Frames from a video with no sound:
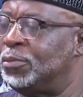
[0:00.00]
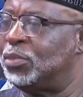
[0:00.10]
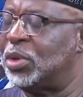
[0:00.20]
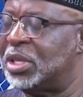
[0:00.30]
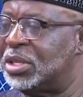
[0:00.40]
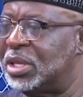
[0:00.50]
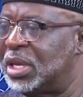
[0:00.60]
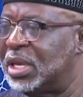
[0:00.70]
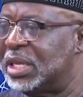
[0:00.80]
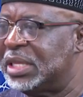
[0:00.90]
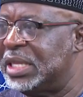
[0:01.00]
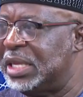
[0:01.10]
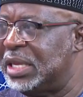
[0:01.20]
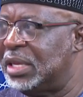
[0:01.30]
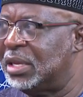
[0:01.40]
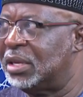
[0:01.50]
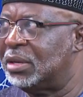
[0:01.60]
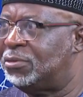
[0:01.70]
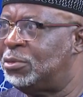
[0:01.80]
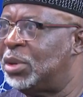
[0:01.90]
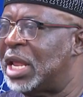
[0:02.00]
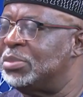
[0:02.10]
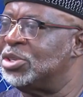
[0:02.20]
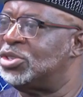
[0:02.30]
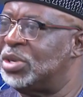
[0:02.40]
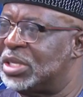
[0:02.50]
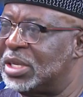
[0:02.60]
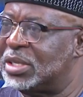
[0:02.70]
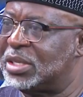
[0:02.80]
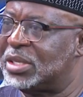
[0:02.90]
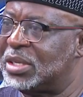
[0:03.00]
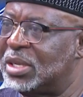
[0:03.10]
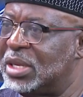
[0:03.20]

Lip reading: with the football administrators